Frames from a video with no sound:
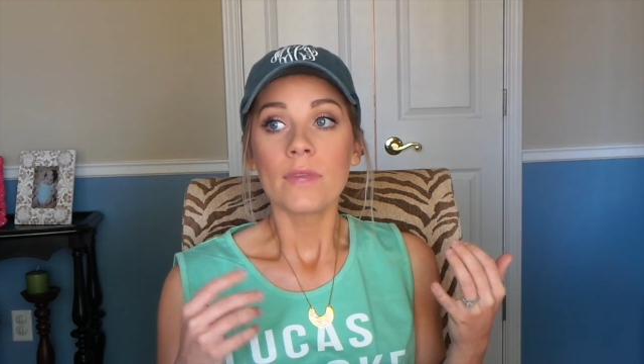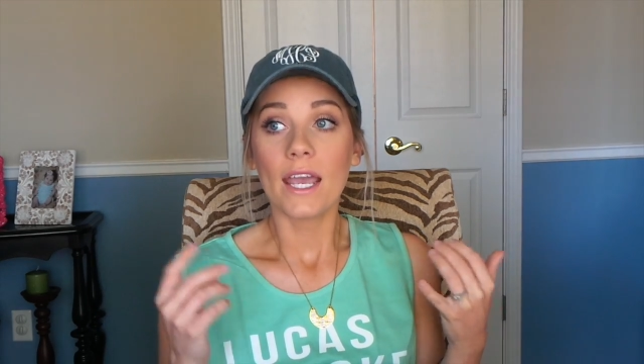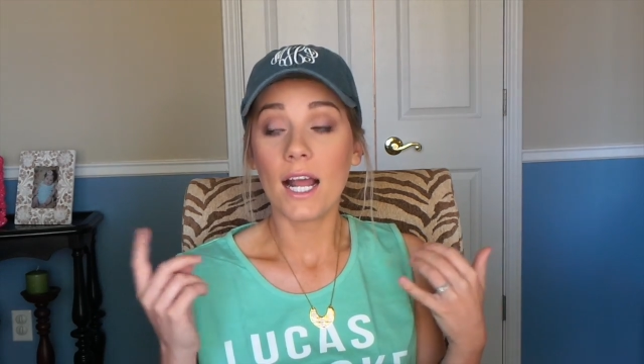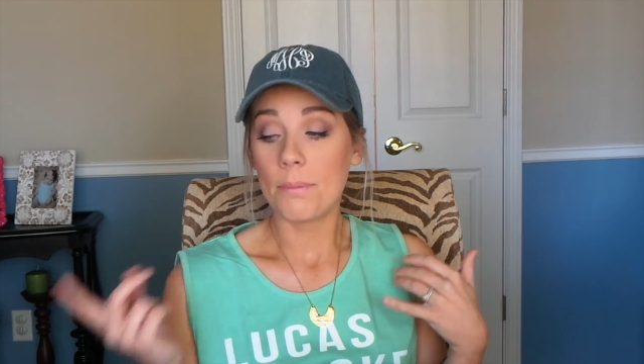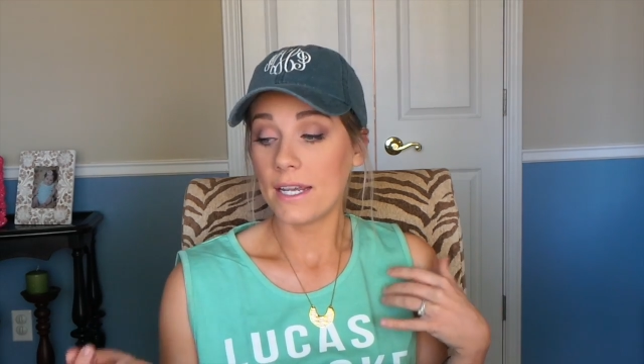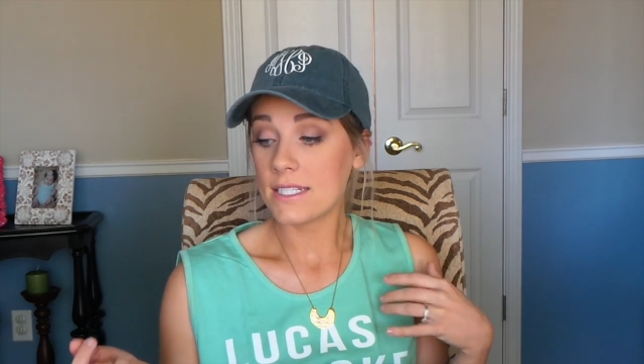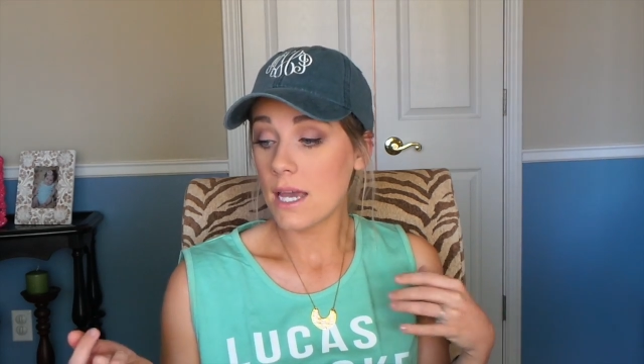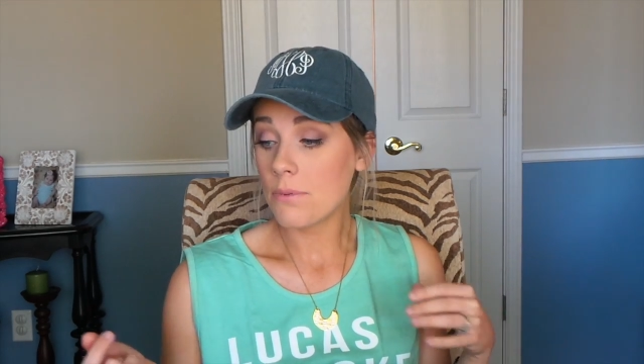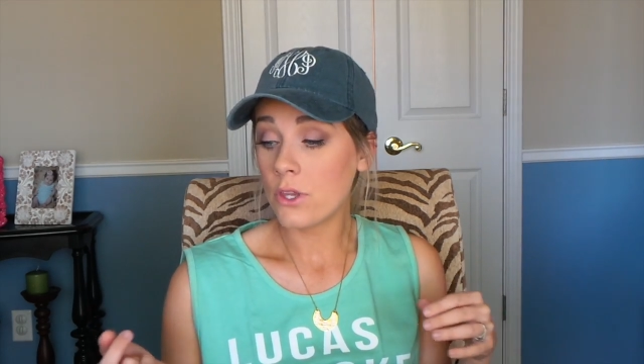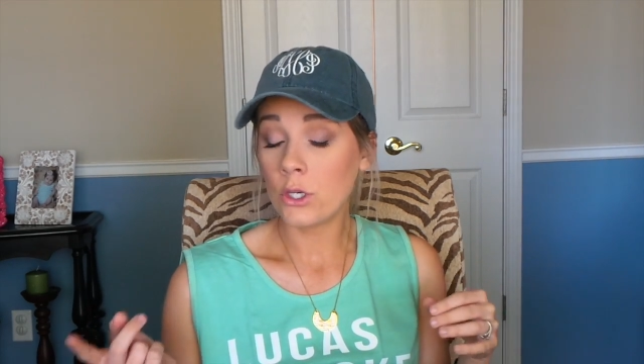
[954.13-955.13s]
And I picked
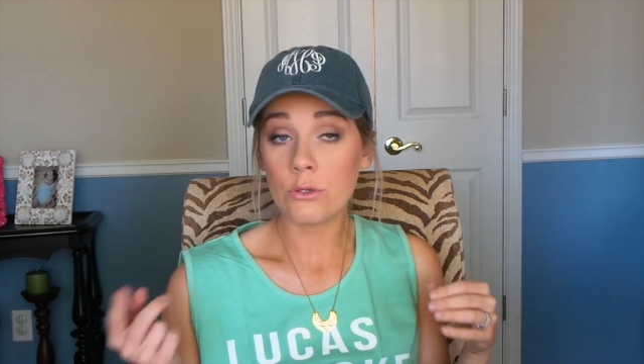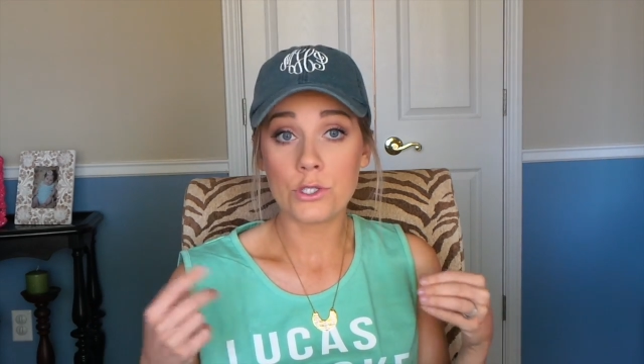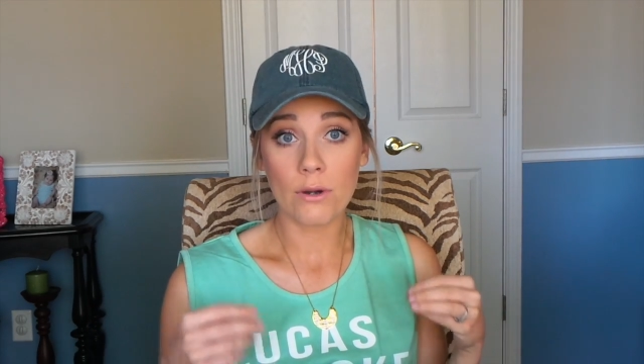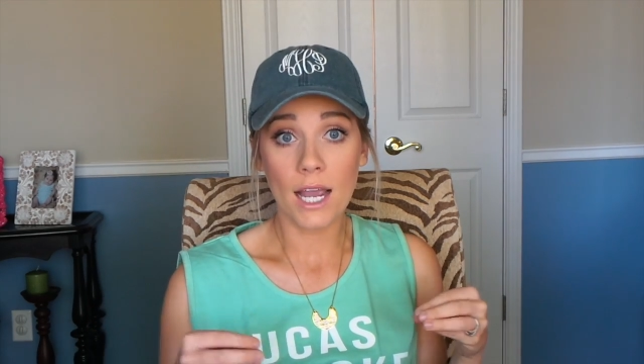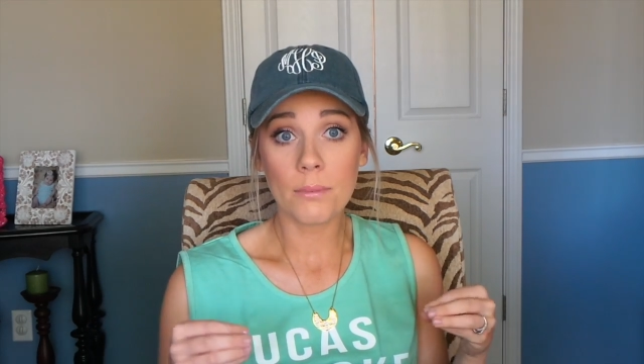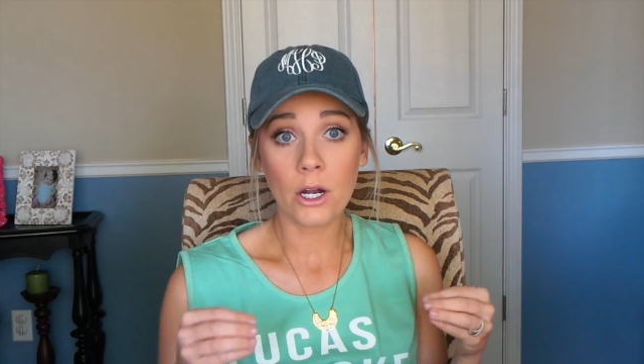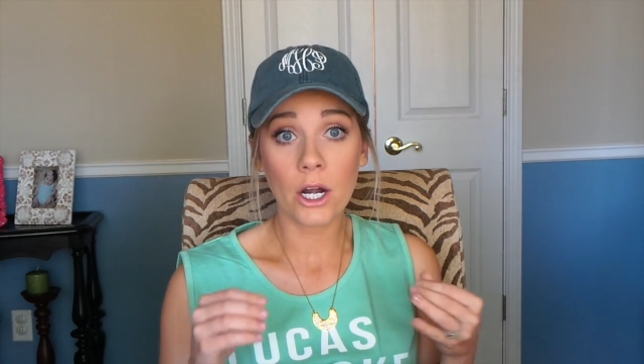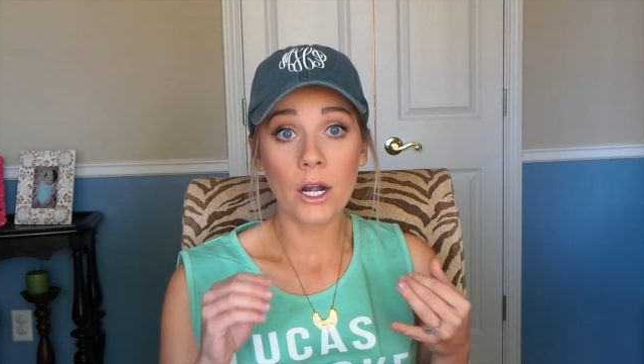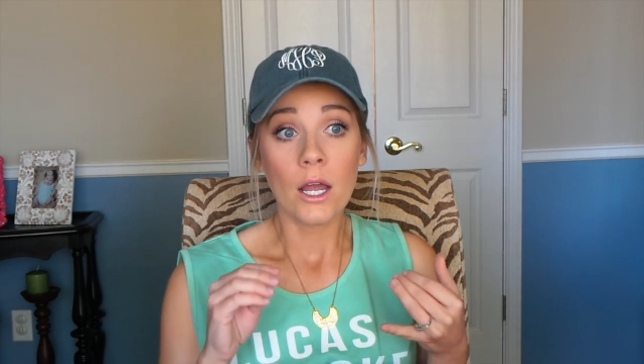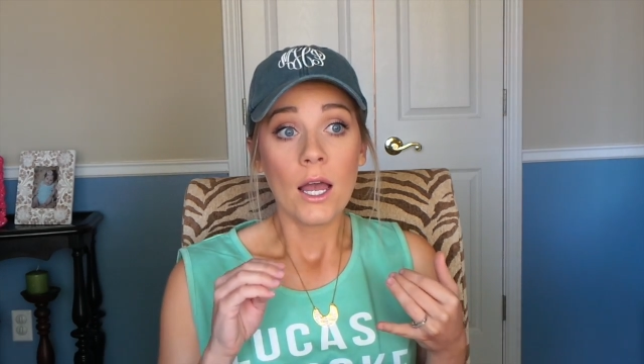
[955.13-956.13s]
up the new
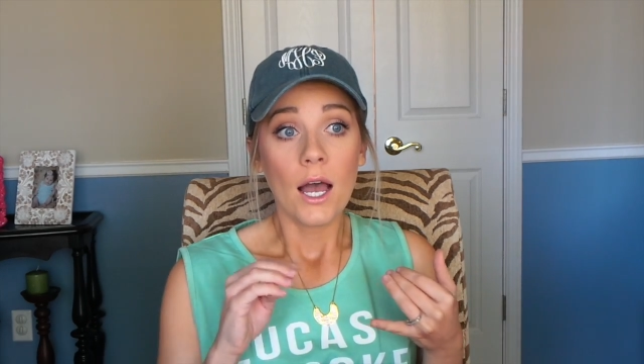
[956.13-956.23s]
DryBar